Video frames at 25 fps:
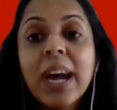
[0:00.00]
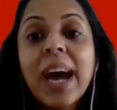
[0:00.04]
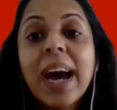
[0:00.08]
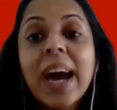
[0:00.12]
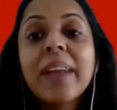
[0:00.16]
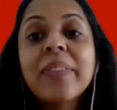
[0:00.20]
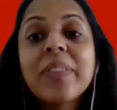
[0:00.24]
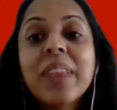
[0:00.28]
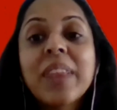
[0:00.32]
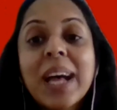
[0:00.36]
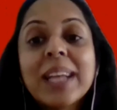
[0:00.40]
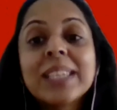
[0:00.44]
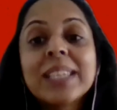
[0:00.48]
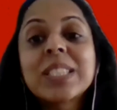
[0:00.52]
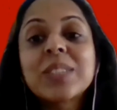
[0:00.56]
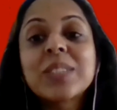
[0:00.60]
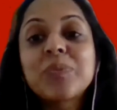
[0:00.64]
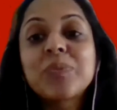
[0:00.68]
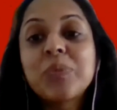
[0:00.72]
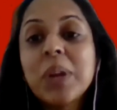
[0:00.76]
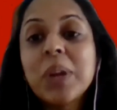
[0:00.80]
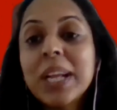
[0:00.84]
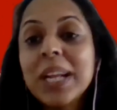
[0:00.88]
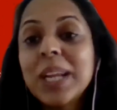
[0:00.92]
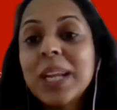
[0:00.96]
And that's
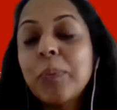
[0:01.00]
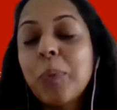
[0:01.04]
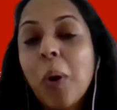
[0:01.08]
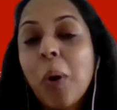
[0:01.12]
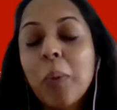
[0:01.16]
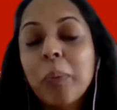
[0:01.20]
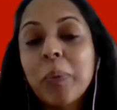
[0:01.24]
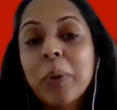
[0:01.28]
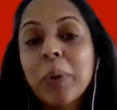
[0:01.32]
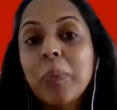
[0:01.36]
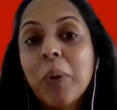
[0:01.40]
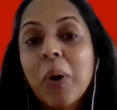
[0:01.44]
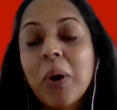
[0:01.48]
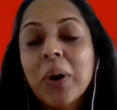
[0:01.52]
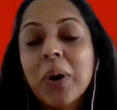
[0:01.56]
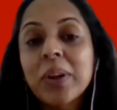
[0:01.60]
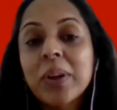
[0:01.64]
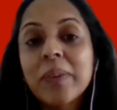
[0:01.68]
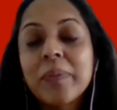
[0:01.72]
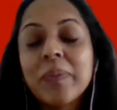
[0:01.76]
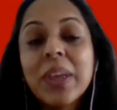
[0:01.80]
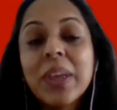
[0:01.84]
really what we want.